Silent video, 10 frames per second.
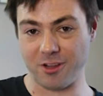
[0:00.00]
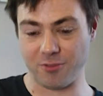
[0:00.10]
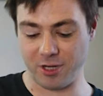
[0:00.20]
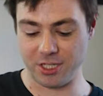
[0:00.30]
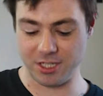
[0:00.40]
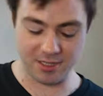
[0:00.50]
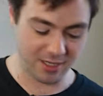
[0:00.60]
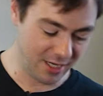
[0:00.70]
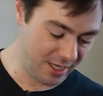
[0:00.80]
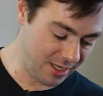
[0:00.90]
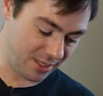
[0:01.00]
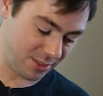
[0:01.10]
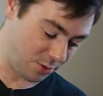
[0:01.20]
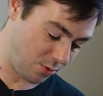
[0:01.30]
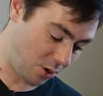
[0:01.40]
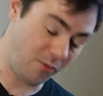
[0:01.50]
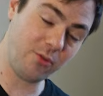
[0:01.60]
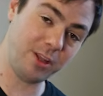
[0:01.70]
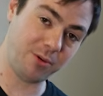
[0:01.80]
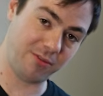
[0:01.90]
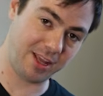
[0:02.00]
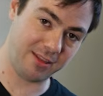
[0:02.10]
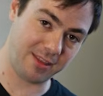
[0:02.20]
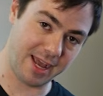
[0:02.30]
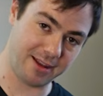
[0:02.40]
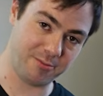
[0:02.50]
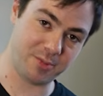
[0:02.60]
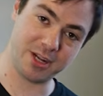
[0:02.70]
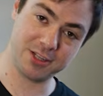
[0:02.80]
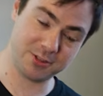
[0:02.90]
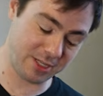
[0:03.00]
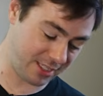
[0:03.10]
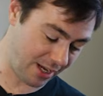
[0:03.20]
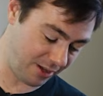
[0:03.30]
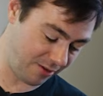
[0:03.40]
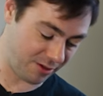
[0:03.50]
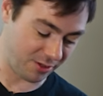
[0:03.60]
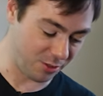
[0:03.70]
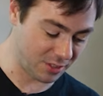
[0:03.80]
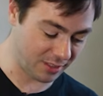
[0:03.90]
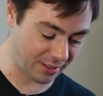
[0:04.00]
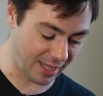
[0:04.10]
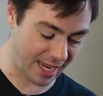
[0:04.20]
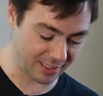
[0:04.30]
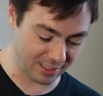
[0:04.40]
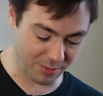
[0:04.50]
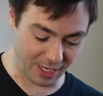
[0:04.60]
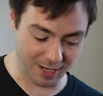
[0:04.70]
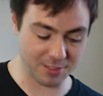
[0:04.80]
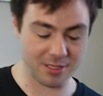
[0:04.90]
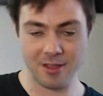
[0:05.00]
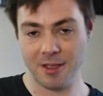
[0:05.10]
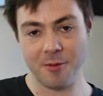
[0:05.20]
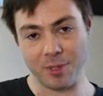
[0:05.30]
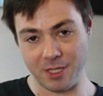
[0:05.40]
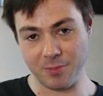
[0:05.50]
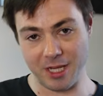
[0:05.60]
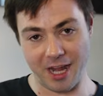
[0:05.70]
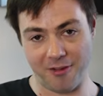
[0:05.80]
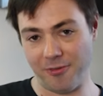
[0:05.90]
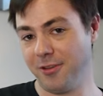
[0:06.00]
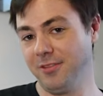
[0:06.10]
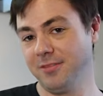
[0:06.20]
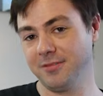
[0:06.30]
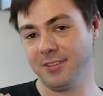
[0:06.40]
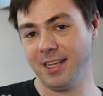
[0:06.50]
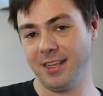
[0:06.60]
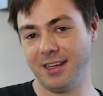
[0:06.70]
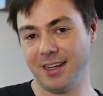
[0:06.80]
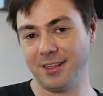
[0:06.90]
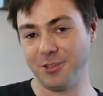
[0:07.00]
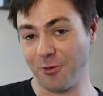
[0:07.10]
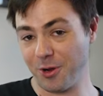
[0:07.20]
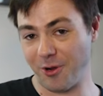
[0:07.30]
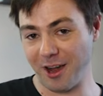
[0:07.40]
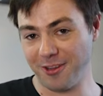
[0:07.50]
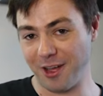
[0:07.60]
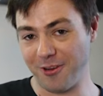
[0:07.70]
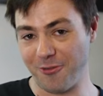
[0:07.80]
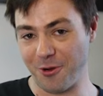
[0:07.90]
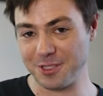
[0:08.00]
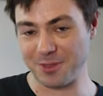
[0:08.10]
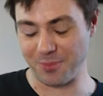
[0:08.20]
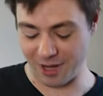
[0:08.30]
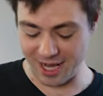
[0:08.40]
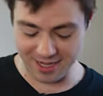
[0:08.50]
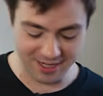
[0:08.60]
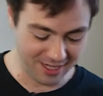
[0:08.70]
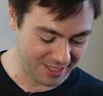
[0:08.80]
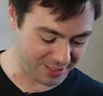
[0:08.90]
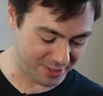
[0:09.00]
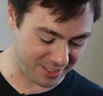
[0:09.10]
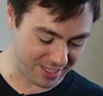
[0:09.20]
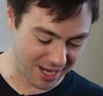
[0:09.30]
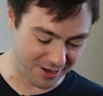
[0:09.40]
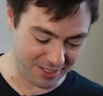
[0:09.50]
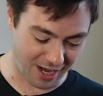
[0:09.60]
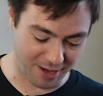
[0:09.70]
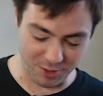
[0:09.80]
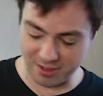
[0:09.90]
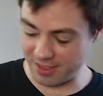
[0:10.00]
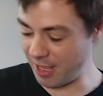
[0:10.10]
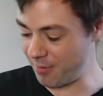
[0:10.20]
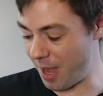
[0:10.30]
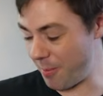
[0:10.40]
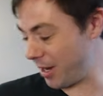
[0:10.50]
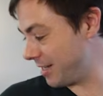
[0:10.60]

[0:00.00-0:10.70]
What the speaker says: and rigid to hopefully prevent that. But I just want to tell you, if you're using glass lily pipes, Please be careful. They don't require a lot of force to break, so just take your time with them. I'm gonna